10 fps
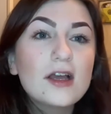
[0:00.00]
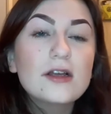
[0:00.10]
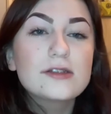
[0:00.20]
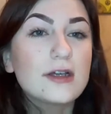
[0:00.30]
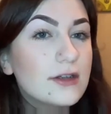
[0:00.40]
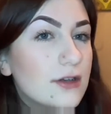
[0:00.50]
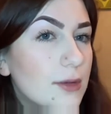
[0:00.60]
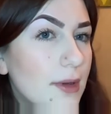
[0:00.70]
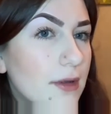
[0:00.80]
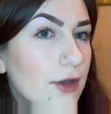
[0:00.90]
So I don't know
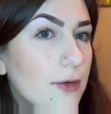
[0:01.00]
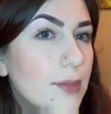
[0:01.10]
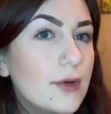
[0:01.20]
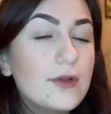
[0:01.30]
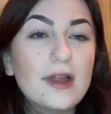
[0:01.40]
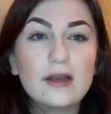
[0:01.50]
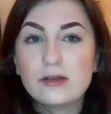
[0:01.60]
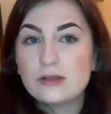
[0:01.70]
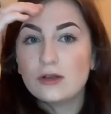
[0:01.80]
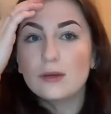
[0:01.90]
about you, but that does
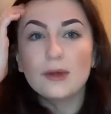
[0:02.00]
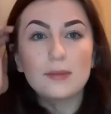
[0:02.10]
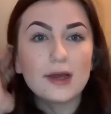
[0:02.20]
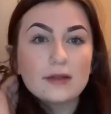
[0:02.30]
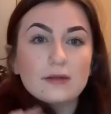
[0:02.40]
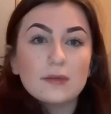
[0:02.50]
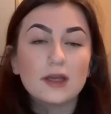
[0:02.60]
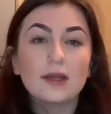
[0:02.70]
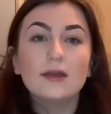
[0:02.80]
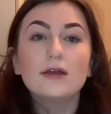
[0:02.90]
look a bit better to me.
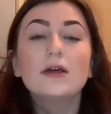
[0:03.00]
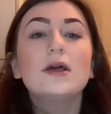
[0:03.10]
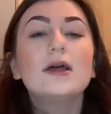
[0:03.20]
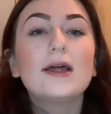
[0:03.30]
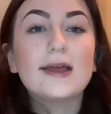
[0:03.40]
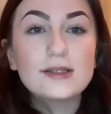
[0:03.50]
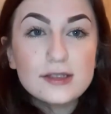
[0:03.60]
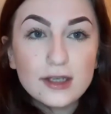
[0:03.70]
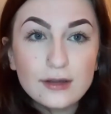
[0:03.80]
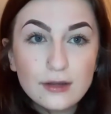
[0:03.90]
It
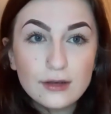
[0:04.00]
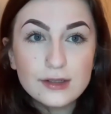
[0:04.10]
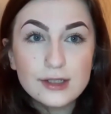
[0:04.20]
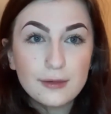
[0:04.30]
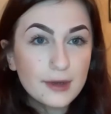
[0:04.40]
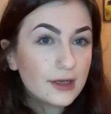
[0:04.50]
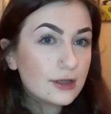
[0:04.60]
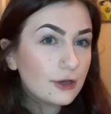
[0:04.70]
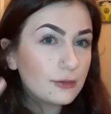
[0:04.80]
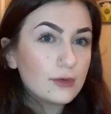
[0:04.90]
still looks a bit
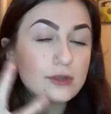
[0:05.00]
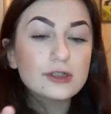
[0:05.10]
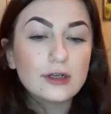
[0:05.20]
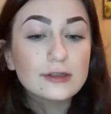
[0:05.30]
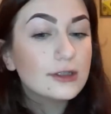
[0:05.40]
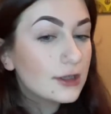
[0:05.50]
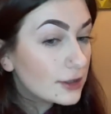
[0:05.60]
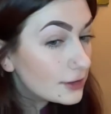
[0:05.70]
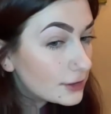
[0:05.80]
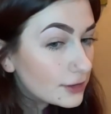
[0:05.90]
too much contour
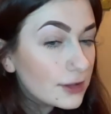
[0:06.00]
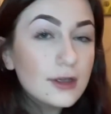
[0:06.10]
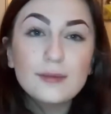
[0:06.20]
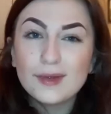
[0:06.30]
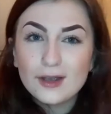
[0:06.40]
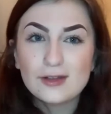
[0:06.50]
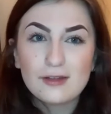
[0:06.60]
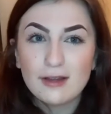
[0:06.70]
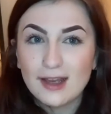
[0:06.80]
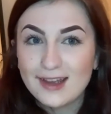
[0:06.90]
because of the
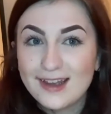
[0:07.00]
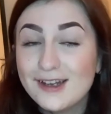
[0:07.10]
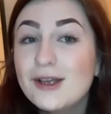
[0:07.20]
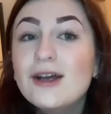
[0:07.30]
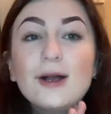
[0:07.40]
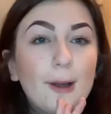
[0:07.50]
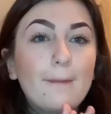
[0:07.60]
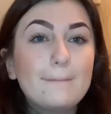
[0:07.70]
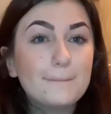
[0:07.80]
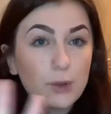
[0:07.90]
lighting,
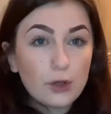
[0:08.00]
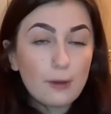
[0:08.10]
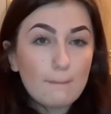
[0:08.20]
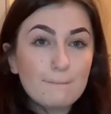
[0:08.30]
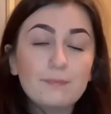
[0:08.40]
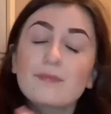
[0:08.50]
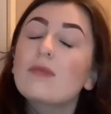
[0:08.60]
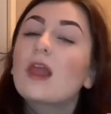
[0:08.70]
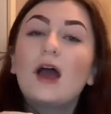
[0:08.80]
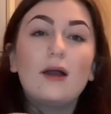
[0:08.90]
but
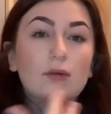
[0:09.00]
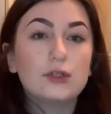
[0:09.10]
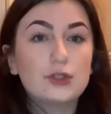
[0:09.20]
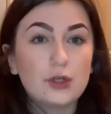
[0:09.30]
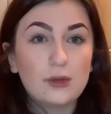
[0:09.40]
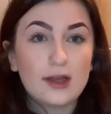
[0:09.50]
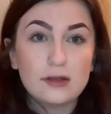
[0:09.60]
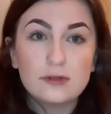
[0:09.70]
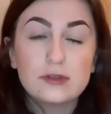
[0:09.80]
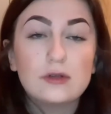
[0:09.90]
I will show you the end
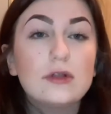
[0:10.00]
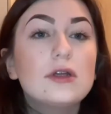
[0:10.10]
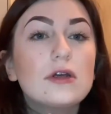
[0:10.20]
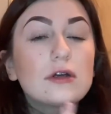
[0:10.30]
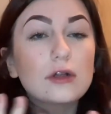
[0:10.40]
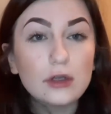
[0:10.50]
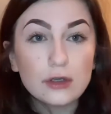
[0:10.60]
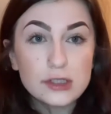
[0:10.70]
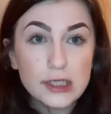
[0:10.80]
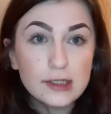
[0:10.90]
result
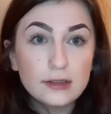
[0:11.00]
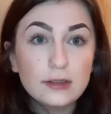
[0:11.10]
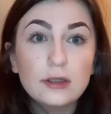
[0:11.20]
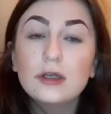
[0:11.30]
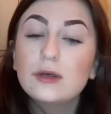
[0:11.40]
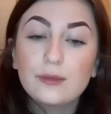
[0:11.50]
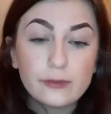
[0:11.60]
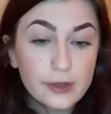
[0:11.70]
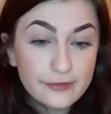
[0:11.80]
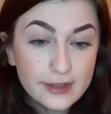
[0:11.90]
closer when we're
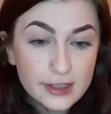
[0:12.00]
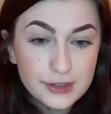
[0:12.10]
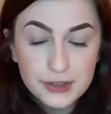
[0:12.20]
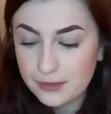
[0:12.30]
finished.